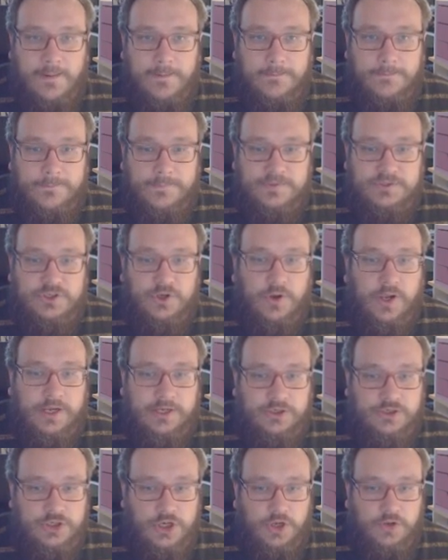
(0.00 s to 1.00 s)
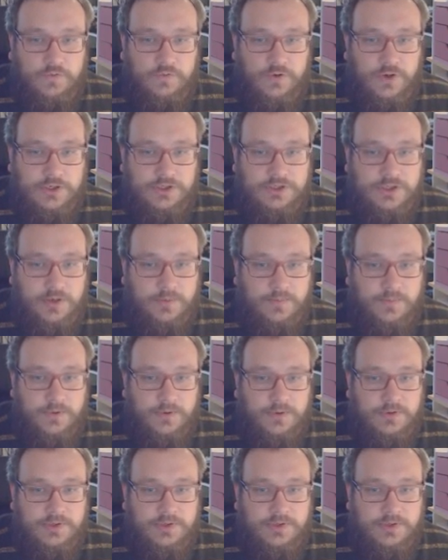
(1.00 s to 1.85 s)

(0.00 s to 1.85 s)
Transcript: So I can show you, for example,